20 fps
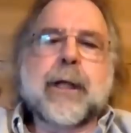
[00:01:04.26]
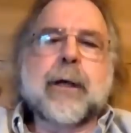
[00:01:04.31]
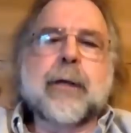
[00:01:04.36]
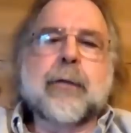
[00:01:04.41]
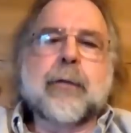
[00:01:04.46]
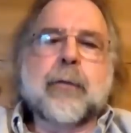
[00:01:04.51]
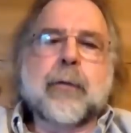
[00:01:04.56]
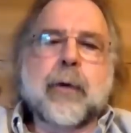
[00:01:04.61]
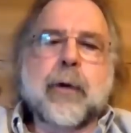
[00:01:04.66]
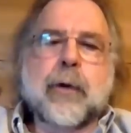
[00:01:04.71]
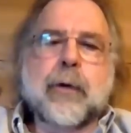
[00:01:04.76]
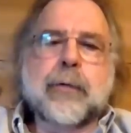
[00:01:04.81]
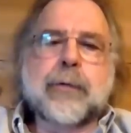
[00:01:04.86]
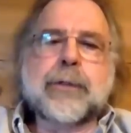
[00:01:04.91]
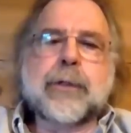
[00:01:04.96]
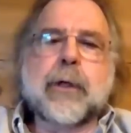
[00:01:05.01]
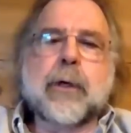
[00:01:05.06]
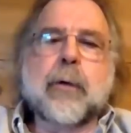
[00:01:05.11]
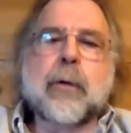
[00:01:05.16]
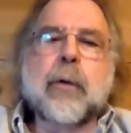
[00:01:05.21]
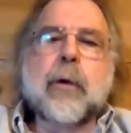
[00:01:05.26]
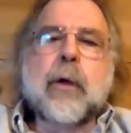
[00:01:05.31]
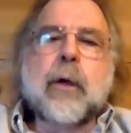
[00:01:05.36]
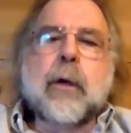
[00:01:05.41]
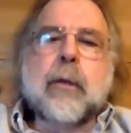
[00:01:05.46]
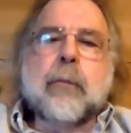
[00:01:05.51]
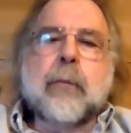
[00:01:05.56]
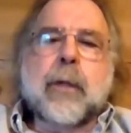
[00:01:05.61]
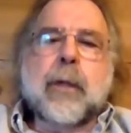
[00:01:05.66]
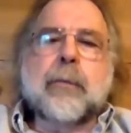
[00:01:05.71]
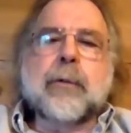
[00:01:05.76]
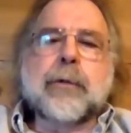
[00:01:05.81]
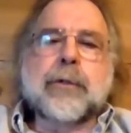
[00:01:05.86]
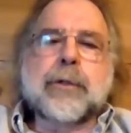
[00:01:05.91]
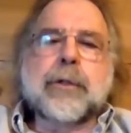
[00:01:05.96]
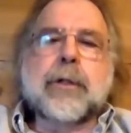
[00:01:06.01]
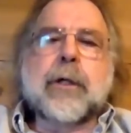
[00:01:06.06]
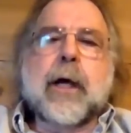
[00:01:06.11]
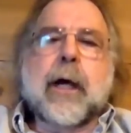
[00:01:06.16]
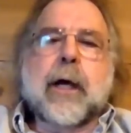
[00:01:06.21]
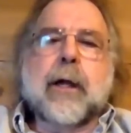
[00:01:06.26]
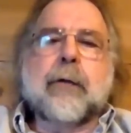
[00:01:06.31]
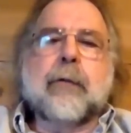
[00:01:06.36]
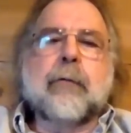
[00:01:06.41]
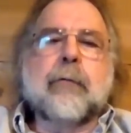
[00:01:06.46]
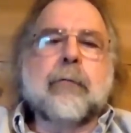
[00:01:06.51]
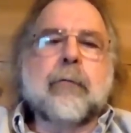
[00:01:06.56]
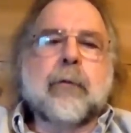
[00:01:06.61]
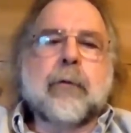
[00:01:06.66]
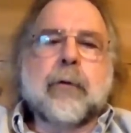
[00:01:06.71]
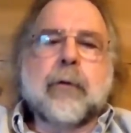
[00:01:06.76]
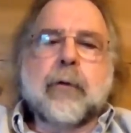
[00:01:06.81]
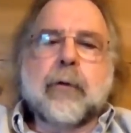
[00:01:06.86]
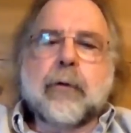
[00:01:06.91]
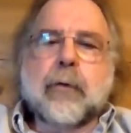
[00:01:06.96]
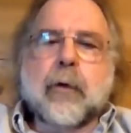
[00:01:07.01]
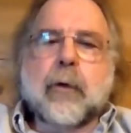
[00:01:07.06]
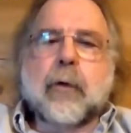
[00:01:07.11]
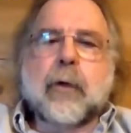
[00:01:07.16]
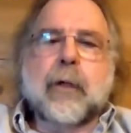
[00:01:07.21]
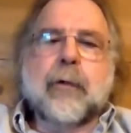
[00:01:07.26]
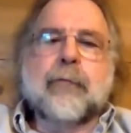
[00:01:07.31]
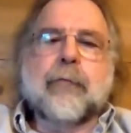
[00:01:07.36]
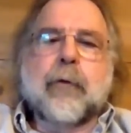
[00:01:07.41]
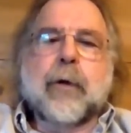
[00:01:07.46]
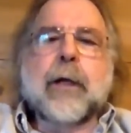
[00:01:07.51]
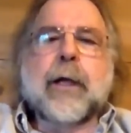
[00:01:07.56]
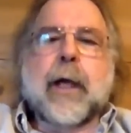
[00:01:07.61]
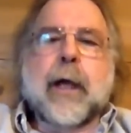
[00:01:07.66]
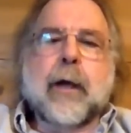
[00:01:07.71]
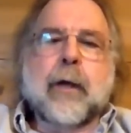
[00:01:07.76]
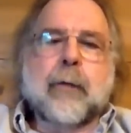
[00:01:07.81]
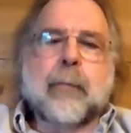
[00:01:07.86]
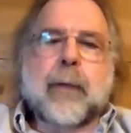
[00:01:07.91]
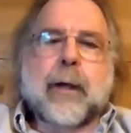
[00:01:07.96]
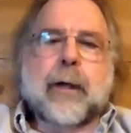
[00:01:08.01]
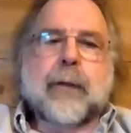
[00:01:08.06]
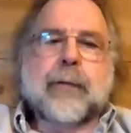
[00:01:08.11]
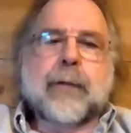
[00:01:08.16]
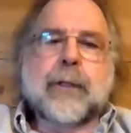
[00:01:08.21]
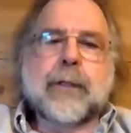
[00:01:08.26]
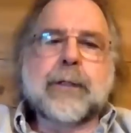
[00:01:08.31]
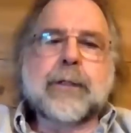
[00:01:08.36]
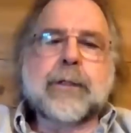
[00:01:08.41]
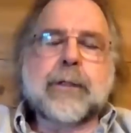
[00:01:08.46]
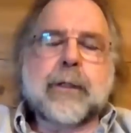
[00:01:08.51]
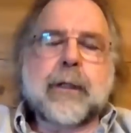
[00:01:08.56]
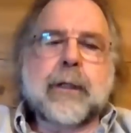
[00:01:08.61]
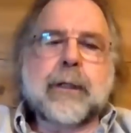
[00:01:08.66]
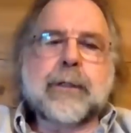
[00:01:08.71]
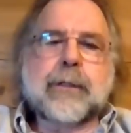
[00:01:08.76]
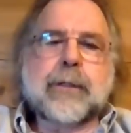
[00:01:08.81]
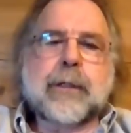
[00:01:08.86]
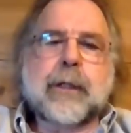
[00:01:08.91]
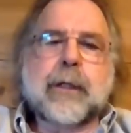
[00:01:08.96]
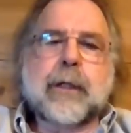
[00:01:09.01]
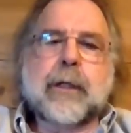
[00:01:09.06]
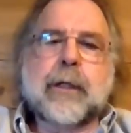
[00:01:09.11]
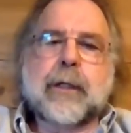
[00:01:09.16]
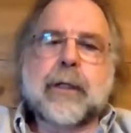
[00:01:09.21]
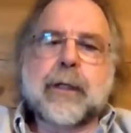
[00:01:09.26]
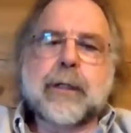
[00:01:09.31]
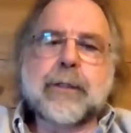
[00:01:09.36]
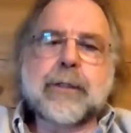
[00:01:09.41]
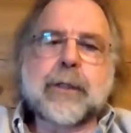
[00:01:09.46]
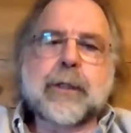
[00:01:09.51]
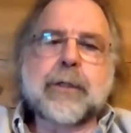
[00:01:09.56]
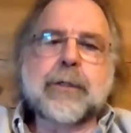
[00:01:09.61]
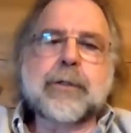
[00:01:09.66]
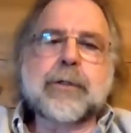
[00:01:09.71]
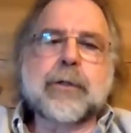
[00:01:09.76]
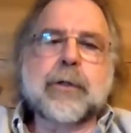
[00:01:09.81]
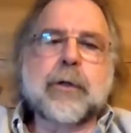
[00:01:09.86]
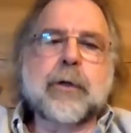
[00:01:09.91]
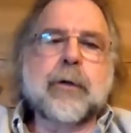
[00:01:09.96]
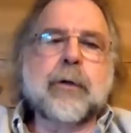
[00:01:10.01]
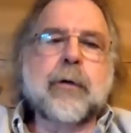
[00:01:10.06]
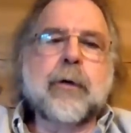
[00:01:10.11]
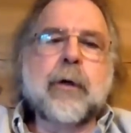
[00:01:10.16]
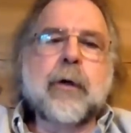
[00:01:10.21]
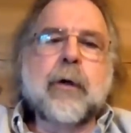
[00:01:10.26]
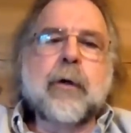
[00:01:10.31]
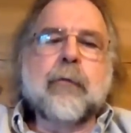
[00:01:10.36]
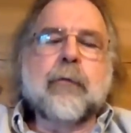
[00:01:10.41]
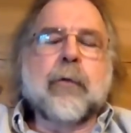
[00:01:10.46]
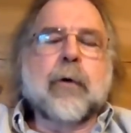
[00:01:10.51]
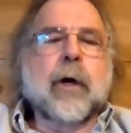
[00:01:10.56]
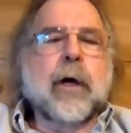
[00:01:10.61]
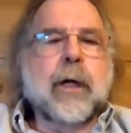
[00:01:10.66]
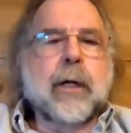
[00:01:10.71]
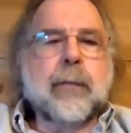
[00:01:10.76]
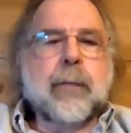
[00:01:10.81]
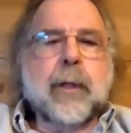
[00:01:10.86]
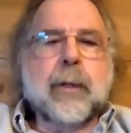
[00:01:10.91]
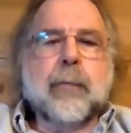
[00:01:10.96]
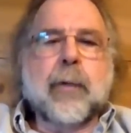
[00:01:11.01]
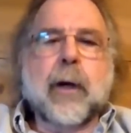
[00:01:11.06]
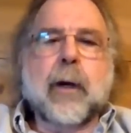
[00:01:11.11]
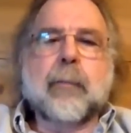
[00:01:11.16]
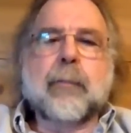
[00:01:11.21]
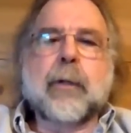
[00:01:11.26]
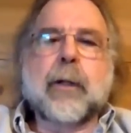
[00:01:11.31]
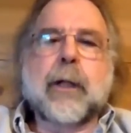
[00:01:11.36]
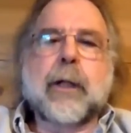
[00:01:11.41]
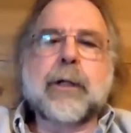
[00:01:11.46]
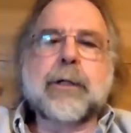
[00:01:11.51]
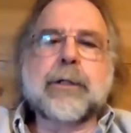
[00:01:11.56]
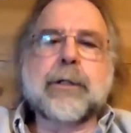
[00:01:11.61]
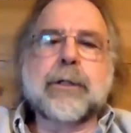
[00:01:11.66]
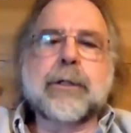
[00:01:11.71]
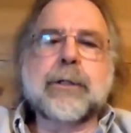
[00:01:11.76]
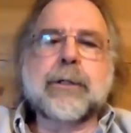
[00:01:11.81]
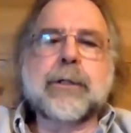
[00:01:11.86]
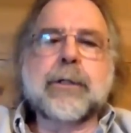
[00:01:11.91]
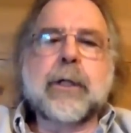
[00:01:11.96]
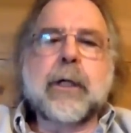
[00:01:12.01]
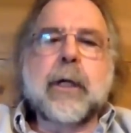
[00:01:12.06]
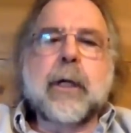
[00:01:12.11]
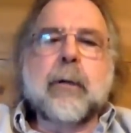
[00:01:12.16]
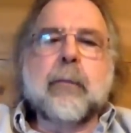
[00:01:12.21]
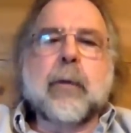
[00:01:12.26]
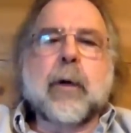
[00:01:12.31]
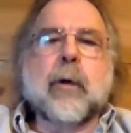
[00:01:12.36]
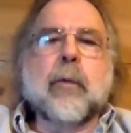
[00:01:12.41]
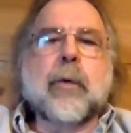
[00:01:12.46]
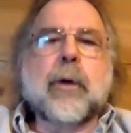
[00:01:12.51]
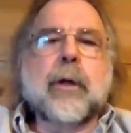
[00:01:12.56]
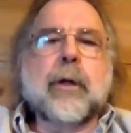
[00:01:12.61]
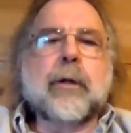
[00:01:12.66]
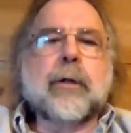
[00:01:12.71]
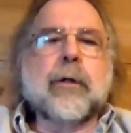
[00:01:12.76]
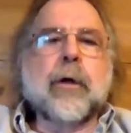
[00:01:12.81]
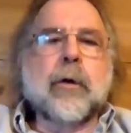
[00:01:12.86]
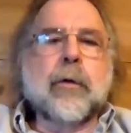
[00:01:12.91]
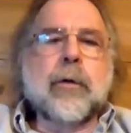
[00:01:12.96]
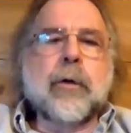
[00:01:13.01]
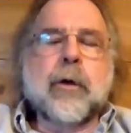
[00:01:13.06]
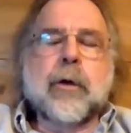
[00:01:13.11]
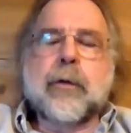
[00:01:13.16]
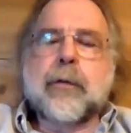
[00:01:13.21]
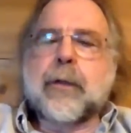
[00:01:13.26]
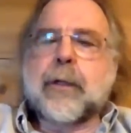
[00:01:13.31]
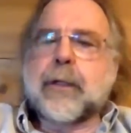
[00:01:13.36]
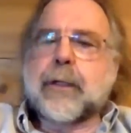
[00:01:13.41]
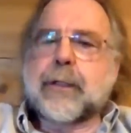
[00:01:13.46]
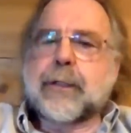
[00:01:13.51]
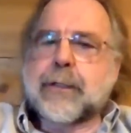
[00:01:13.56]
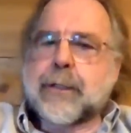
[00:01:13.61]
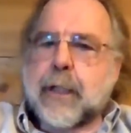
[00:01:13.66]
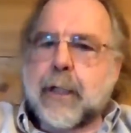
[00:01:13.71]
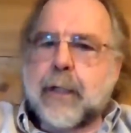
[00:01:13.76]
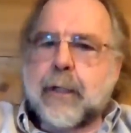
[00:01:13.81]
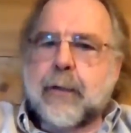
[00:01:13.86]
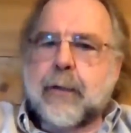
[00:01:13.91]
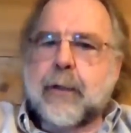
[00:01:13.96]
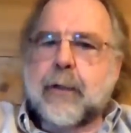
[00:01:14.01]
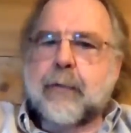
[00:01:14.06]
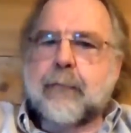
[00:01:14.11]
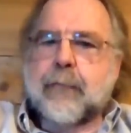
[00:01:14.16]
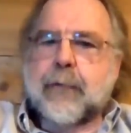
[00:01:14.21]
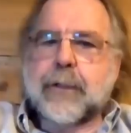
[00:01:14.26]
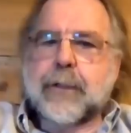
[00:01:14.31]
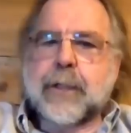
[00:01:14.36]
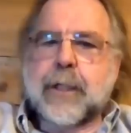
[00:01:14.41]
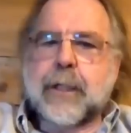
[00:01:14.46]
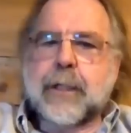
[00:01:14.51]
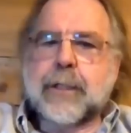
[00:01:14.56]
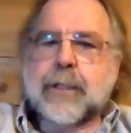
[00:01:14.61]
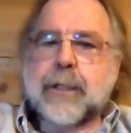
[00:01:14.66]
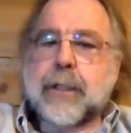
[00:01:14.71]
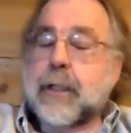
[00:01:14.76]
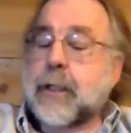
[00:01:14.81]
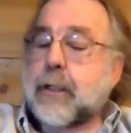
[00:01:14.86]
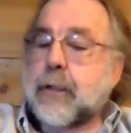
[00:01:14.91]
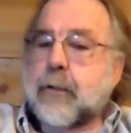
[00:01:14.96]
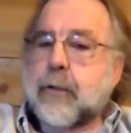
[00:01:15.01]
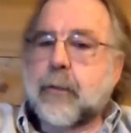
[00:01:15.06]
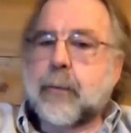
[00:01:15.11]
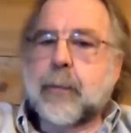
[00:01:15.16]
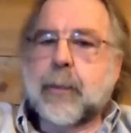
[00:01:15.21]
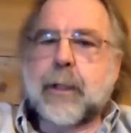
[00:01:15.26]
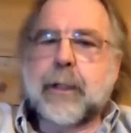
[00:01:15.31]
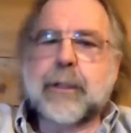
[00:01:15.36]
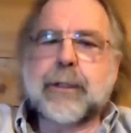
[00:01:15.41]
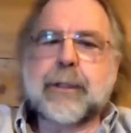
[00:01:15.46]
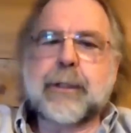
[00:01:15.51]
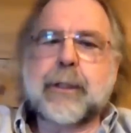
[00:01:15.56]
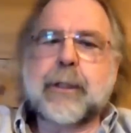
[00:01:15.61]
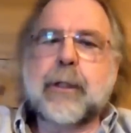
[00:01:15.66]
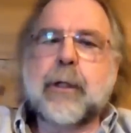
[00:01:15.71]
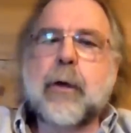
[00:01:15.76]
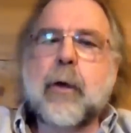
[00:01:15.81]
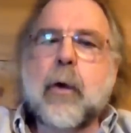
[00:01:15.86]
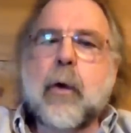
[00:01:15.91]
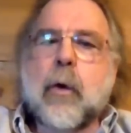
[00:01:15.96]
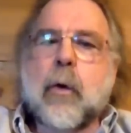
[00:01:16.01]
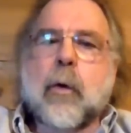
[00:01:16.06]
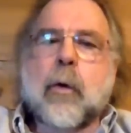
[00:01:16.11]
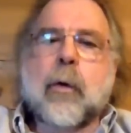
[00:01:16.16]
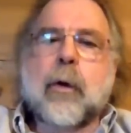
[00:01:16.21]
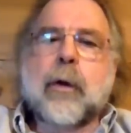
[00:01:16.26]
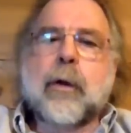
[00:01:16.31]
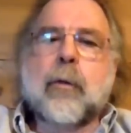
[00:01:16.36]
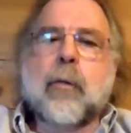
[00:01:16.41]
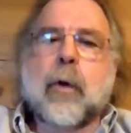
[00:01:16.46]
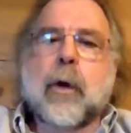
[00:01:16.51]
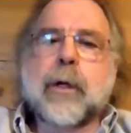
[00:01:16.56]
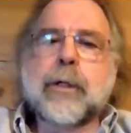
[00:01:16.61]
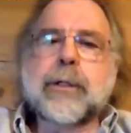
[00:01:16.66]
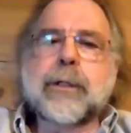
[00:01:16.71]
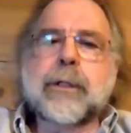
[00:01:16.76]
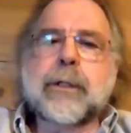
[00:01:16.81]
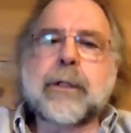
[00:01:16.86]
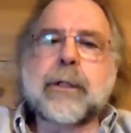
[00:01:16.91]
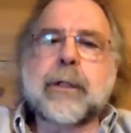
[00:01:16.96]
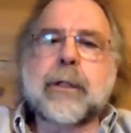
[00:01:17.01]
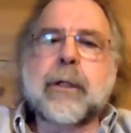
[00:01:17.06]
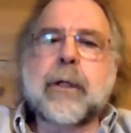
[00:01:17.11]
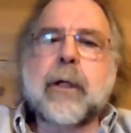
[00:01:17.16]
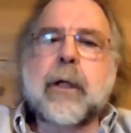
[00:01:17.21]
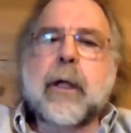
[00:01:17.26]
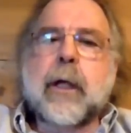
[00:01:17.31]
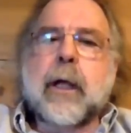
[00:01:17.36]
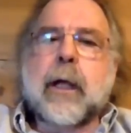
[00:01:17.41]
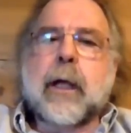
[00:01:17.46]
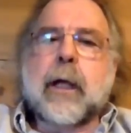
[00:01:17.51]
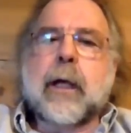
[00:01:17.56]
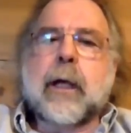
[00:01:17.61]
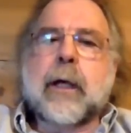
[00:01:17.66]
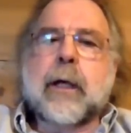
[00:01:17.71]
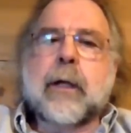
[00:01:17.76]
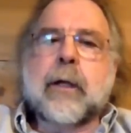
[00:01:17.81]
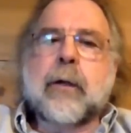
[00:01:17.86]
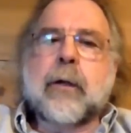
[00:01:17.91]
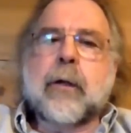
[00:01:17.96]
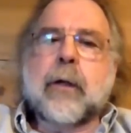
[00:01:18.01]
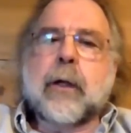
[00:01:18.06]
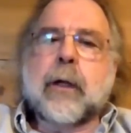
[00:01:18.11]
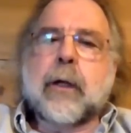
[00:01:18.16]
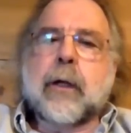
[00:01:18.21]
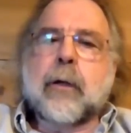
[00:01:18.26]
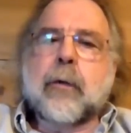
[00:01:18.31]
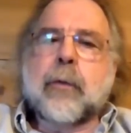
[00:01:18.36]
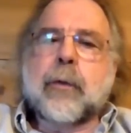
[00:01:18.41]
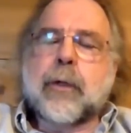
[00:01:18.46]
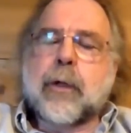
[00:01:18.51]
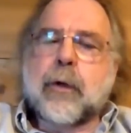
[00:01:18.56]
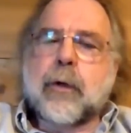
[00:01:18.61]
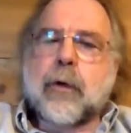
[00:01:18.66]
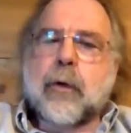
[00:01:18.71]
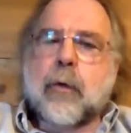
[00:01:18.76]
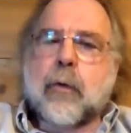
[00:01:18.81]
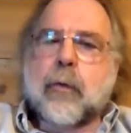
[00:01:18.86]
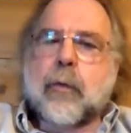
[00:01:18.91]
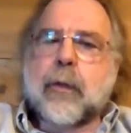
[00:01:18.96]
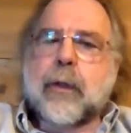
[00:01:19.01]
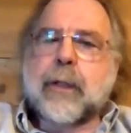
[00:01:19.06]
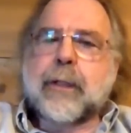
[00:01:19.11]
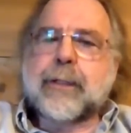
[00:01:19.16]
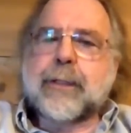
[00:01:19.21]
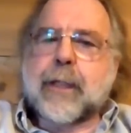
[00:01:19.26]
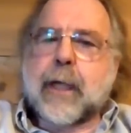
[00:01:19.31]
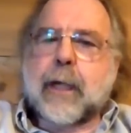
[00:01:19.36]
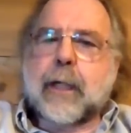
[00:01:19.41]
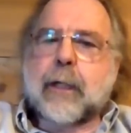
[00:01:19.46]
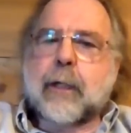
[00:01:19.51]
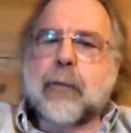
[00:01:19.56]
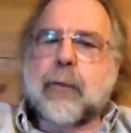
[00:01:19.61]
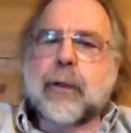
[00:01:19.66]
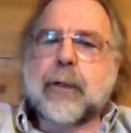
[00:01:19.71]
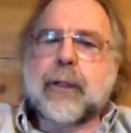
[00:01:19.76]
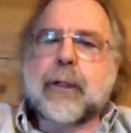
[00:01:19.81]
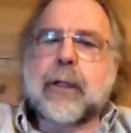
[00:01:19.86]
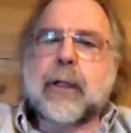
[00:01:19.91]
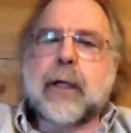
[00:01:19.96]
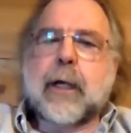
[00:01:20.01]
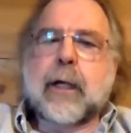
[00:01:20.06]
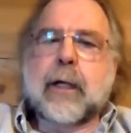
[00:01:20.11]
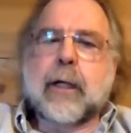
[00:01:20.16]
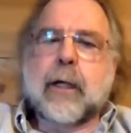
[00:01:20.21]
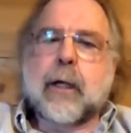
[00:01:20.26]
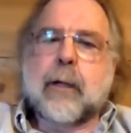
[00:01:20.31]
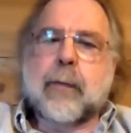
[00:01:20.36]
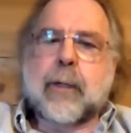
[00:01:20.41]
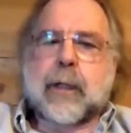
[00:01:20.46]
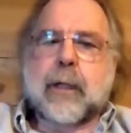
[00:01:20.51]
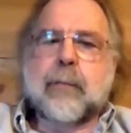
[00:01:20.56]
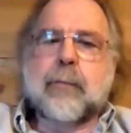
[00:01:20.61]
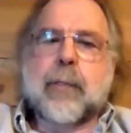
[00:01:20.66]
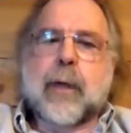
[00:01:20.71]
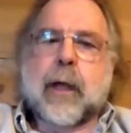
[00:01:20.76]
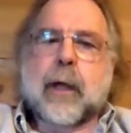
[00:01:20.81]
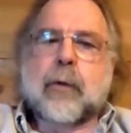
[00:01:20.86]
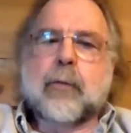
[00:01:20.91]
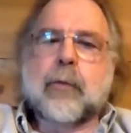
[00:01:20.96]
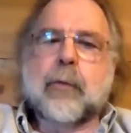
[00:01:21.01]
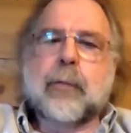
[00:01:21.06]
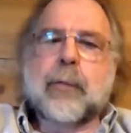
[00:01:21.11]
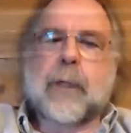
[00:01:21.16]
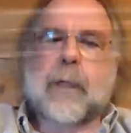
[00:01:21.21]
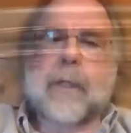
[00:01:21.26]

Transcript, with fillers: down the road. So people should not totally freak out about this. It's a, it is a concern for honeybee populations, but we don't know the extent of the infestation either in BC or in Washington, and uh, we don't know exactly what the economic impact will